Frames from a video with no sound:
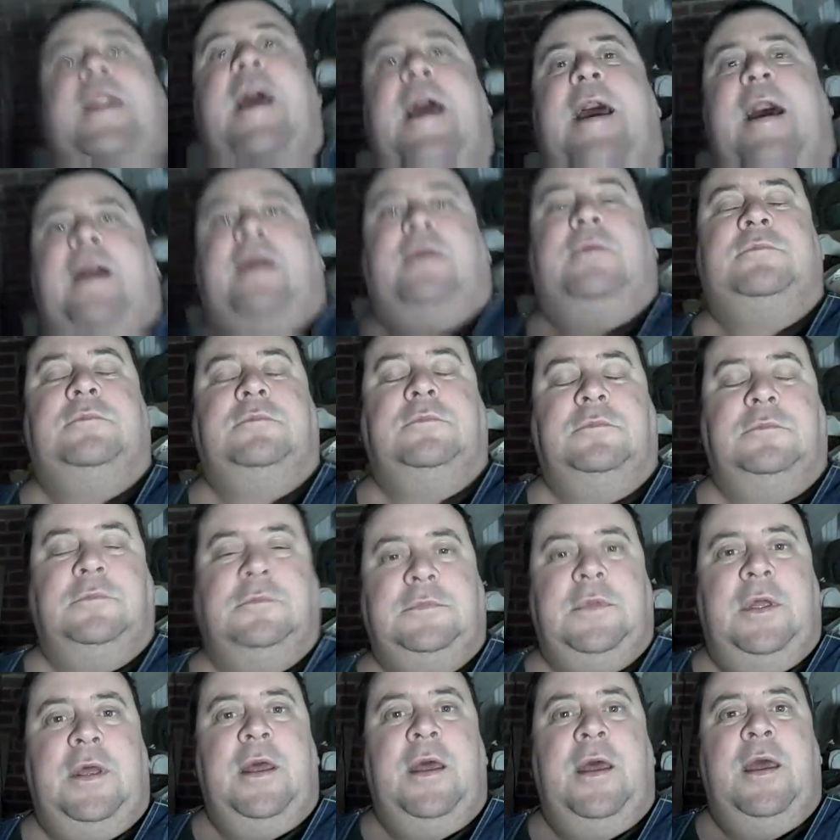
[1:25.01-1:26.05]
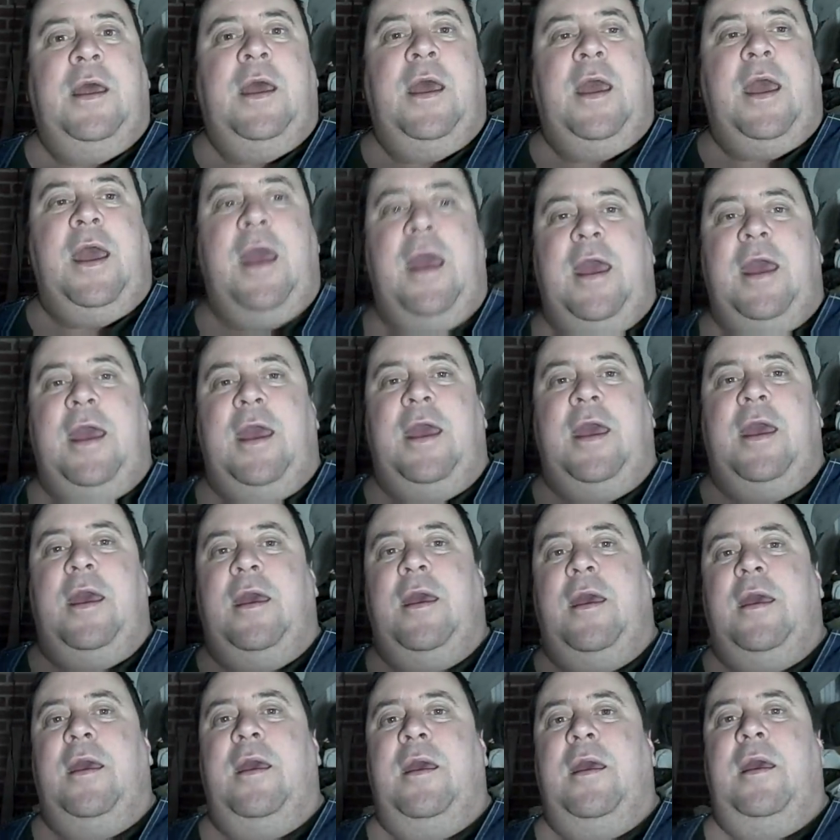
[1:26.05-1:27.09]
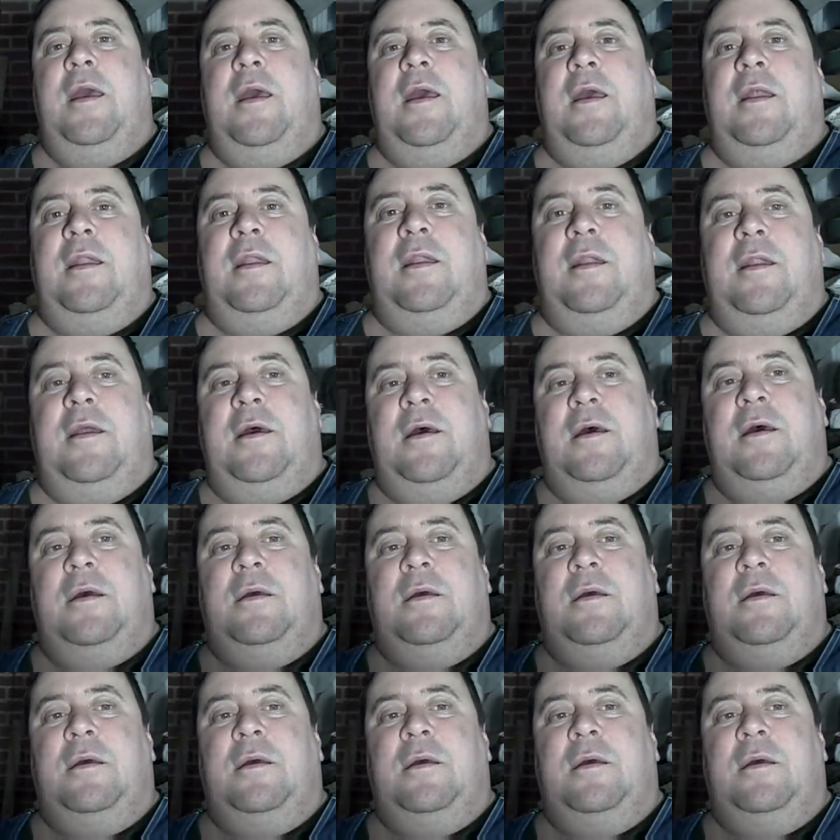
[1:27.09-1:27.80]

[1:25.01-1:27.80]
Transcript: out. And,